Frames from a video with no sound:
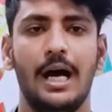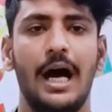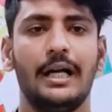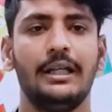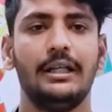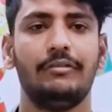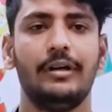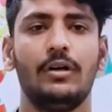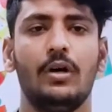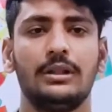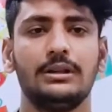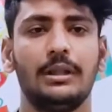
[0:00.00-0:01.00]
Identifying
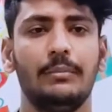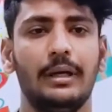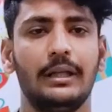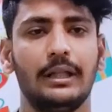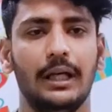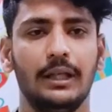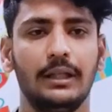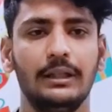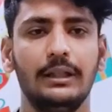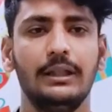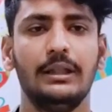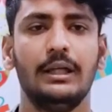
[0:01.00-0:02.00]
autism at
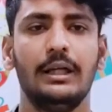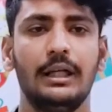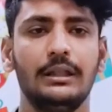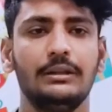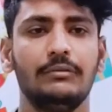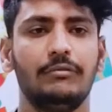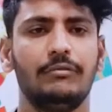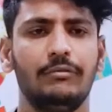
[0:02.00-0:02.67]
early in